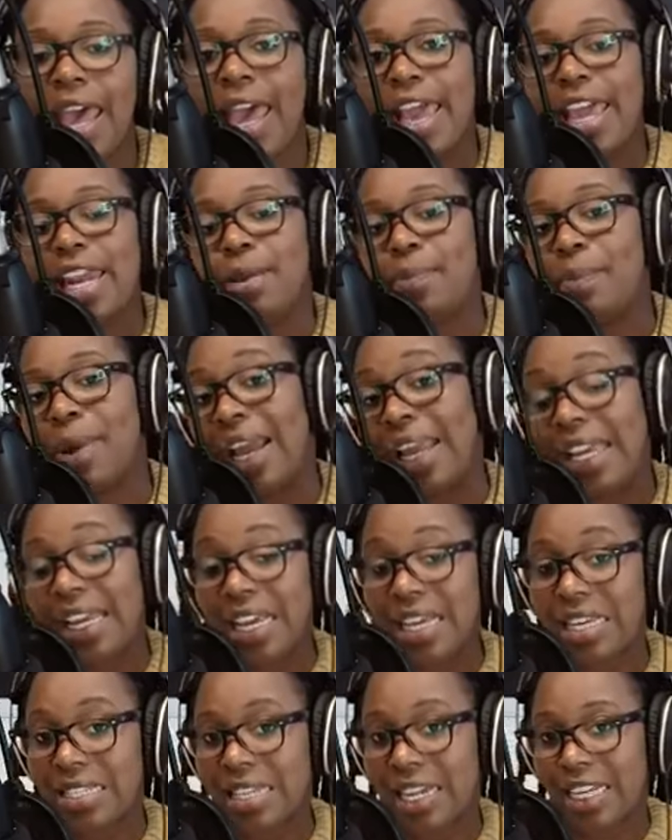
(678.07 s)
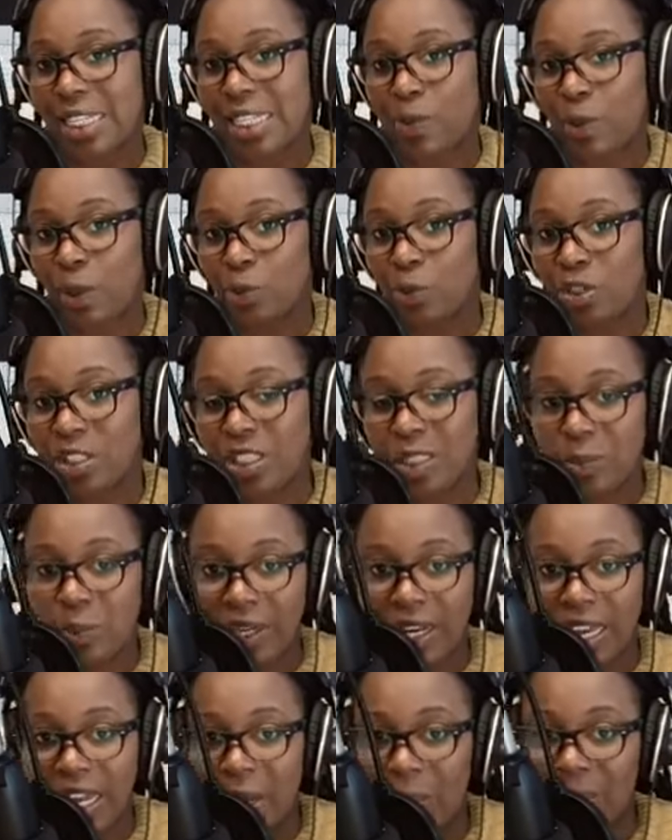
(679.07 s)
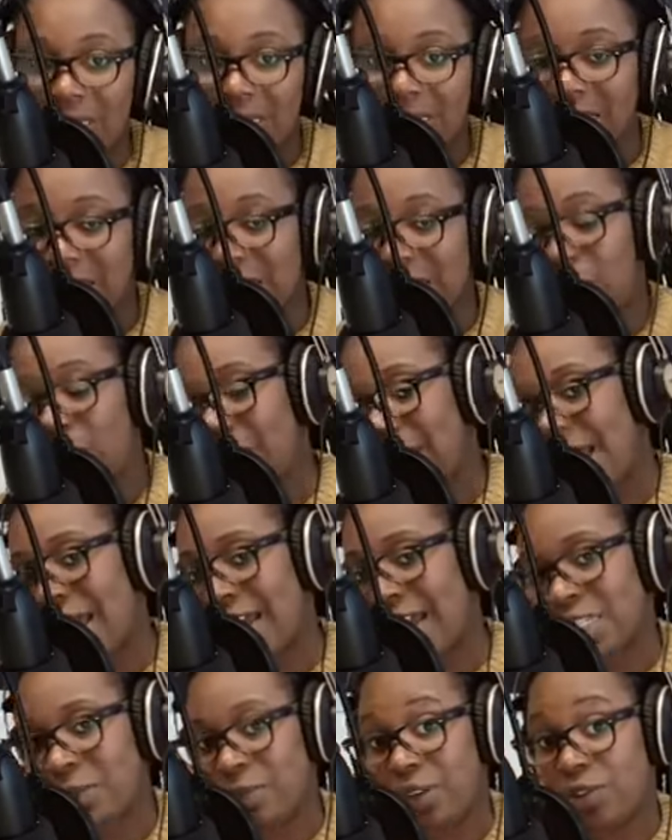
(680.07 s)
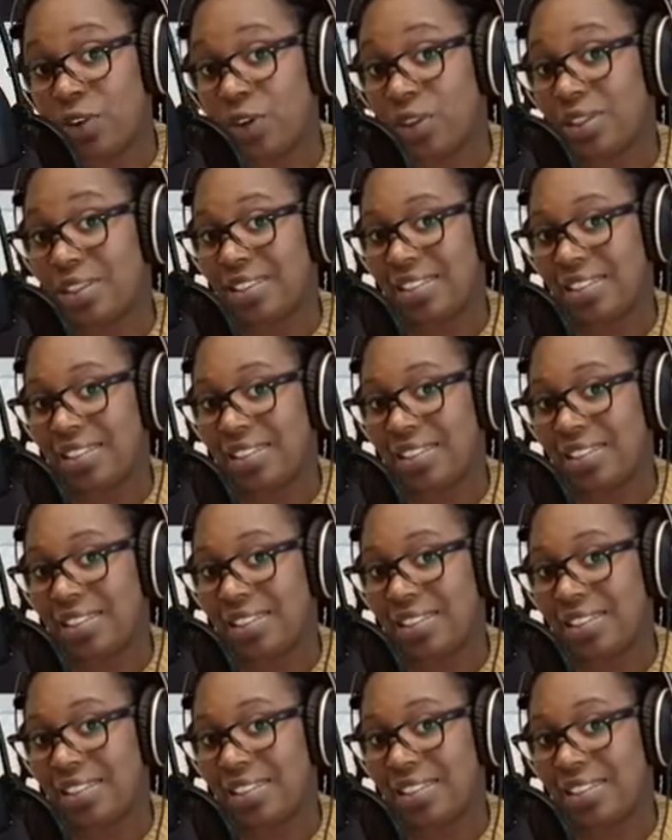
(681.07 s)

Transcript: And in my case that I speak multiple languages and someone asks me welke